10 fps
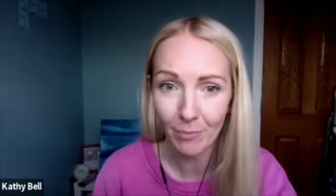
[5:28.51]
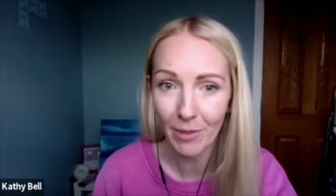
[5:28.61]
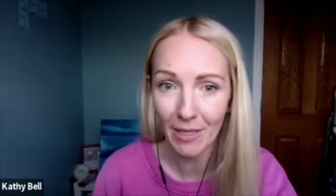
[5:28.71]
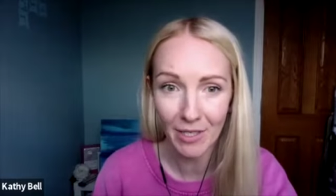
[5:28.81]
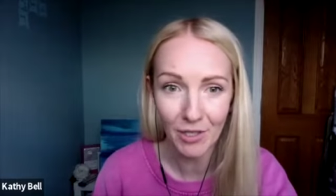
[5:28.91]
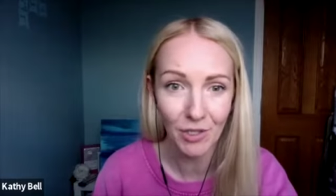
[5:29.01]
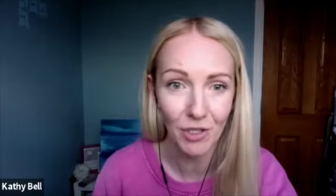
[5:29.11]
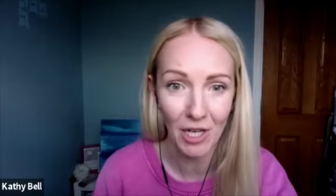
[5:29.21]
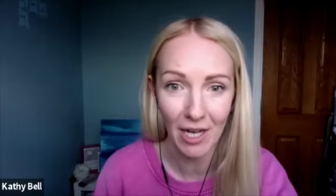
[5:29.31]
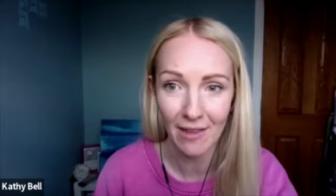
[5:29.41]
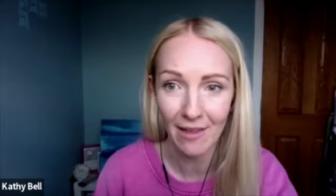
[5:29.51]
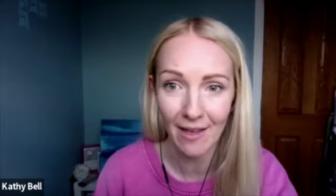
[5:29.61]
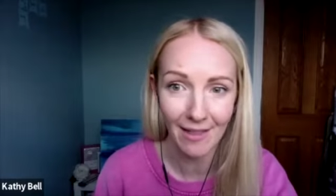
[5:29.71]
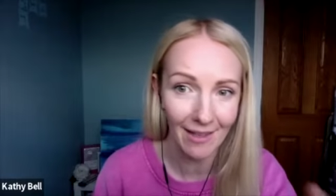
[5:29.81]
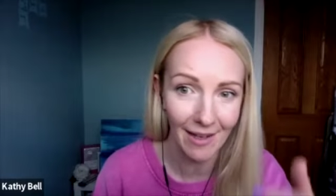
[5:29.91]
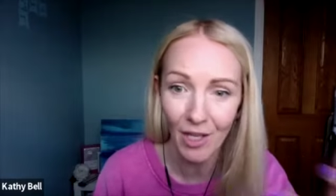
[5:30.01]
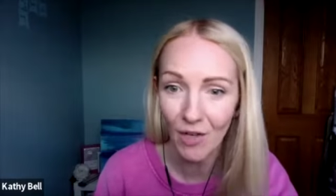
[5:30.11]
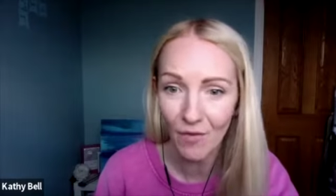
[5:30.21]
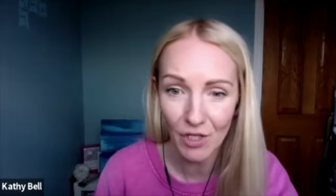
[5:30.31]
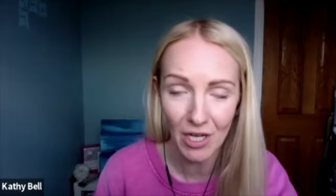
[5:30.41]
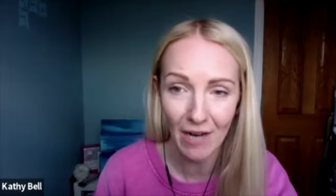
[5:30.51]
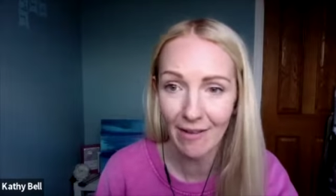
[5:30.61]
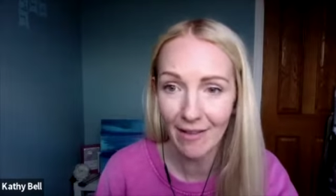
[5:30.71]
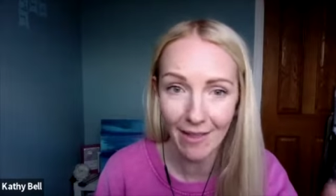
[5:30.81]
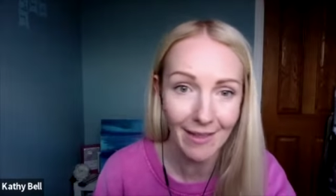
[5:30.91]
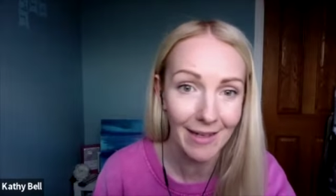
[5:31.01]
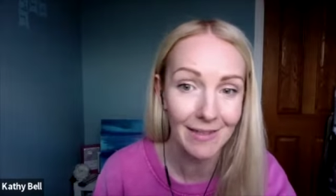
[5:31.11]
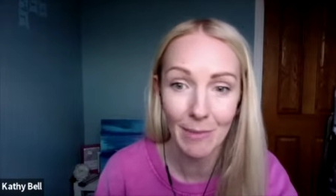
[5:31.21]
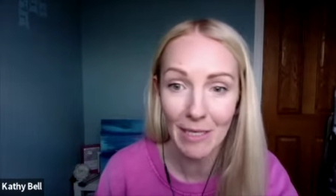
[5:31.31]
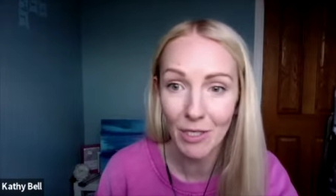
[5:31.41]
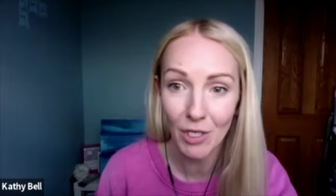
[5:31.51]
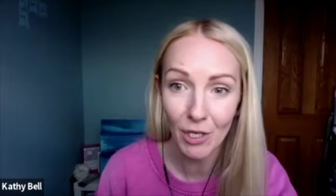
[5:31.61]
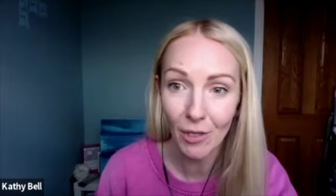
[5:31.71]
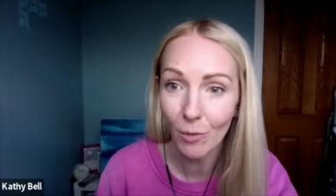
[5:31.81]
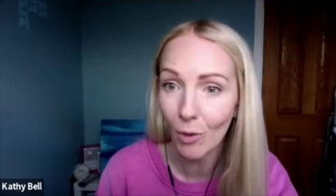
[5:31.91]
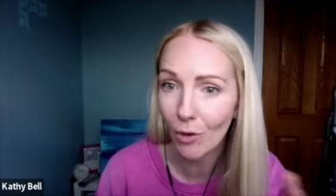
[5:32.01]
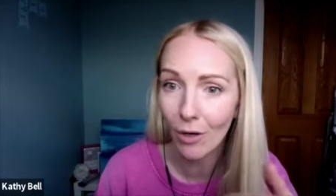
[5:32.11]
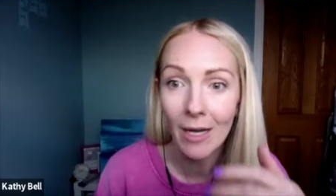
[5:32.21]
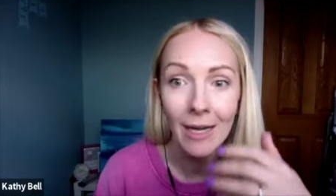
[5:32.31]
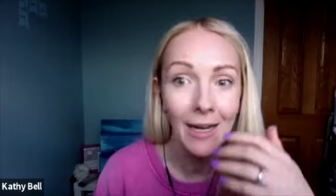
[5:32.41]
pleased you shared that, thank you for sharing that, that's me too, or